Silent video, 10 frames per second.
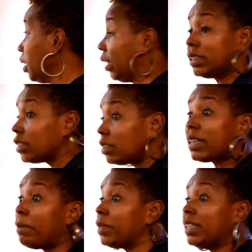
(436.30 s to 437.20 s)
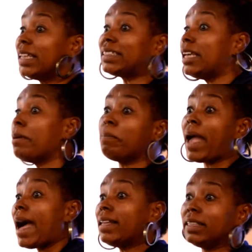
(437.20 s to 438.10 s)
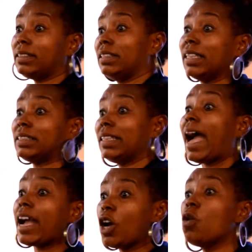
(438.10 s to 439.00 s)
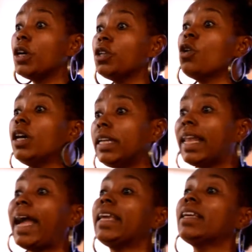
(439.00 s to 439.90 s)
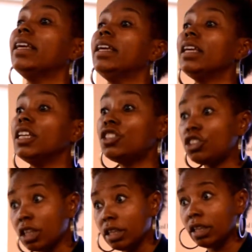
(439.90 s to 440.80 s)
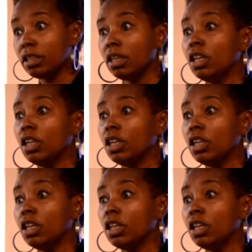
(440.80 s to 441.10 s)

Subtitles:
Because there's something that's imbalanced and it's not going on like it should.